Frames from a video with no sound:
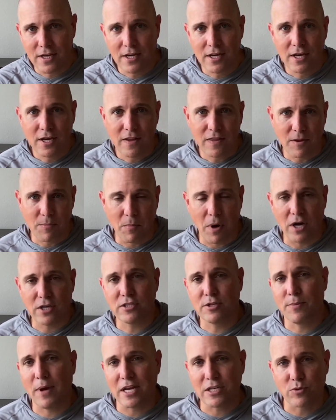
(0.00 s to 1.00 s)
the Monster
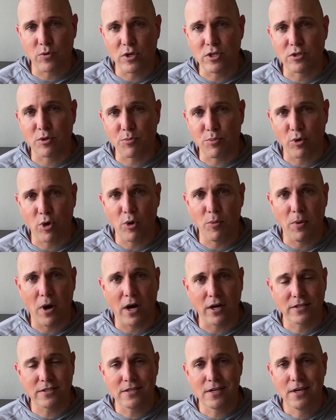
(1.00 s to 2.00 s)
Bass Regional Pro
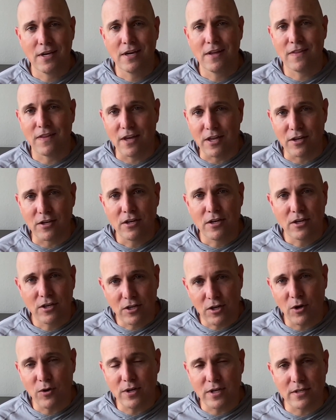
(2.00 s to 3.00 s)
box, then
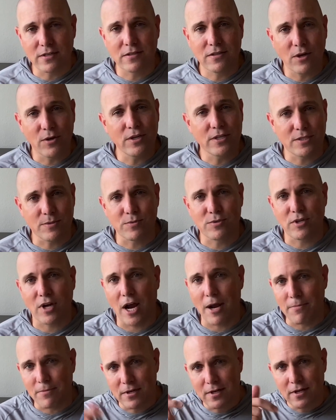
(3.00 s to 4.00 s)
go get subscribed.